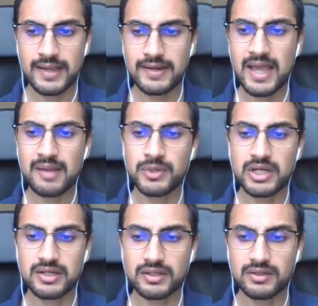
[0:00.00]
In
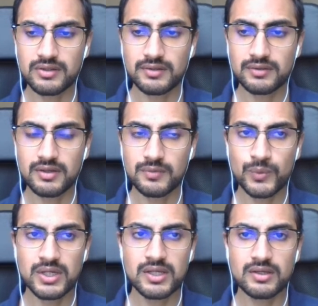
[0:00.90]
HebNet,
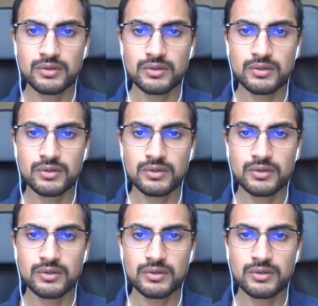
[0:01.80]
we